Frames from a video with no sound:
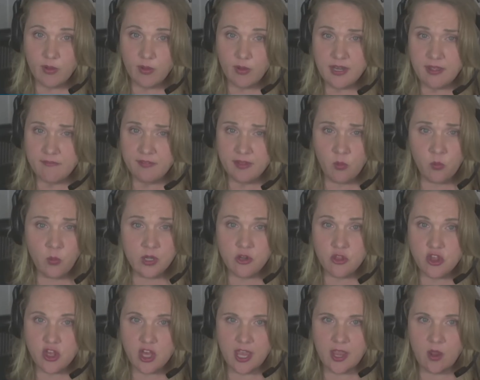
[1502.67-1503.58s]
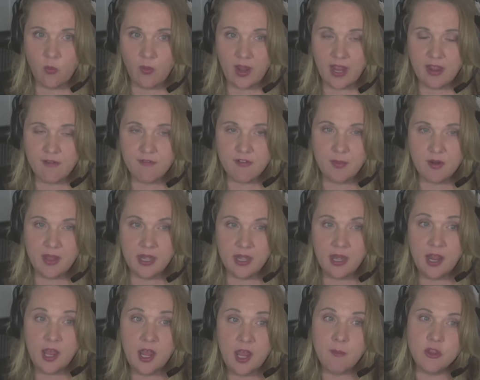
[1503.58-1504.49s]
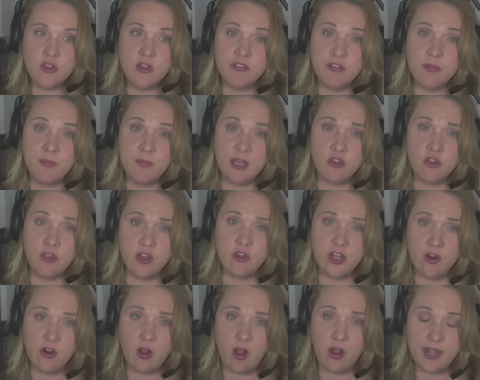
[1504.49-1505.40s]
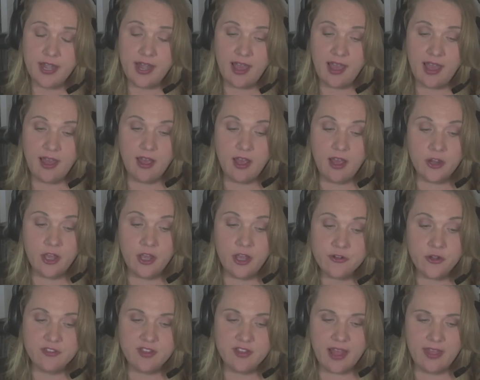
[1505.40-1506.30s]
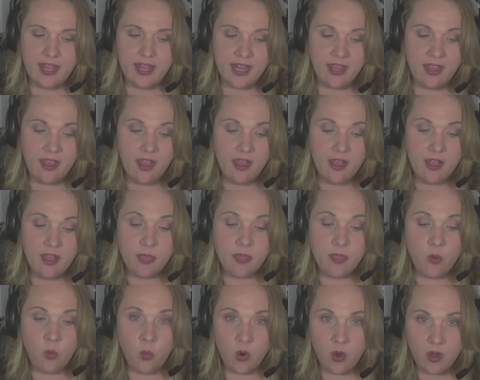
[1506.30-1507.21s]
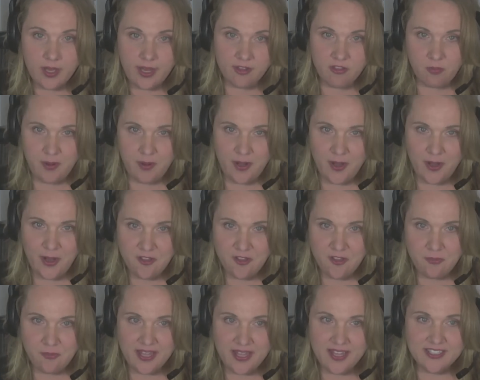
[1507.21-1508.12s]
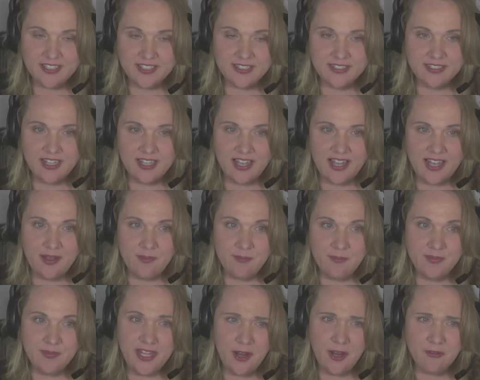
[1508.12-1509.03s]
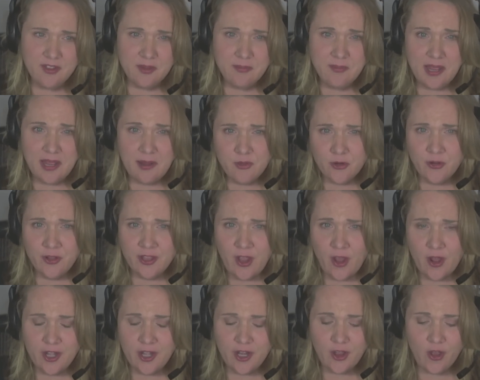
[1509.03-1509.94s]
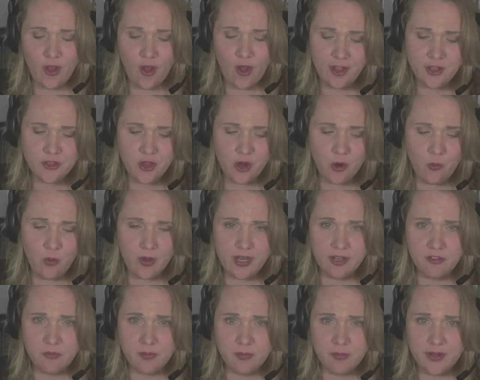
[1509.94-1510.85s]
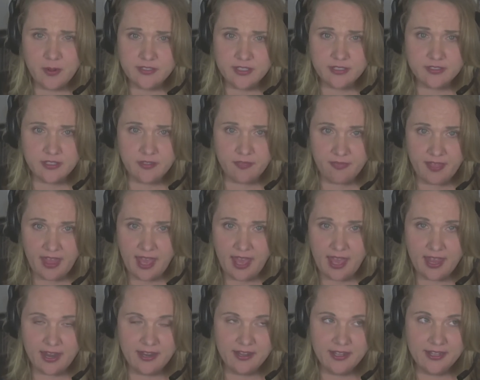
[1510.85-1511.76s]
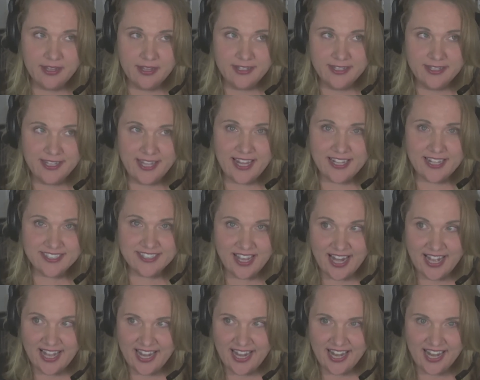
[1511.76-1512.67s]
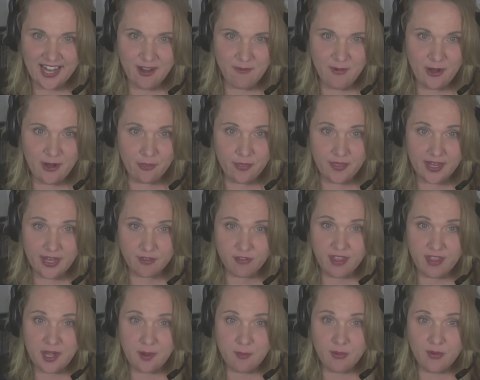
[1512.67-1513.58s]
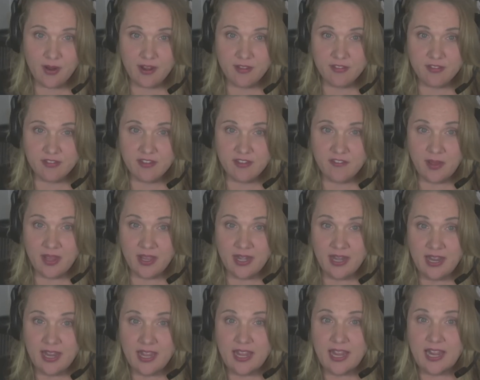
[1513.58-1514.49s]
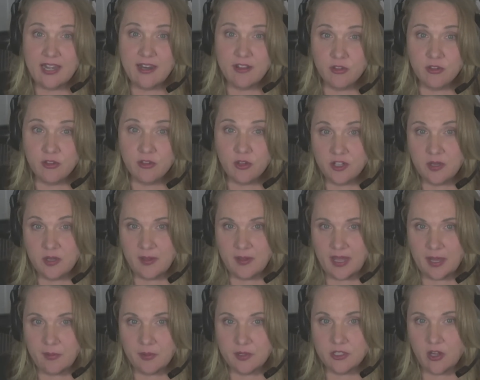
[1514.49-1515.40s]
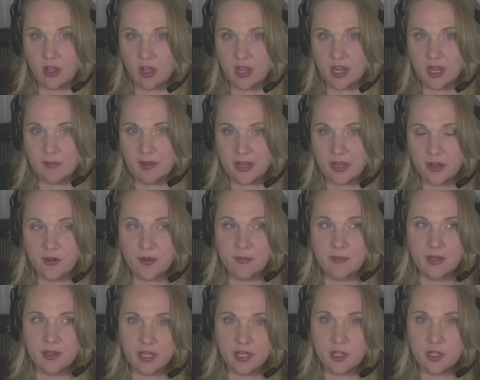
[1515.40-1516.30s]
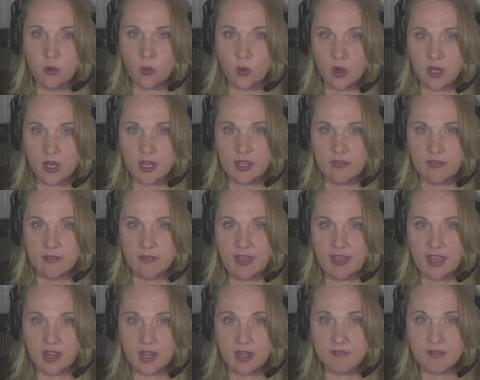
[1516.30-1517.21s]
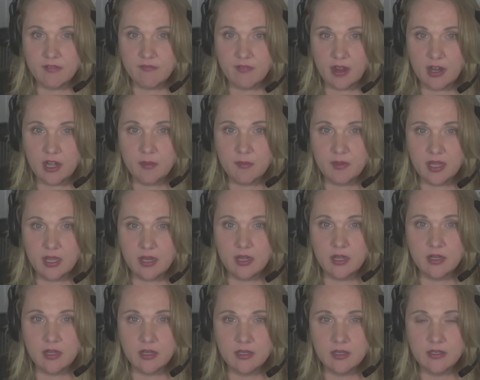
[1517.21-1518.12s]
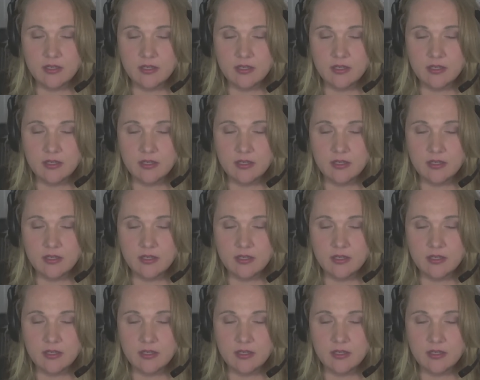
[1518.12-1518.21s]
So I definitely wouldn't shy away from it, but just make sure you're not underselling the work experience, because sometimes early on in college, our work experience isn't that exciting and we don't think it's that impressive, but it is good to be able to talk about your ability to work in that kind of environment.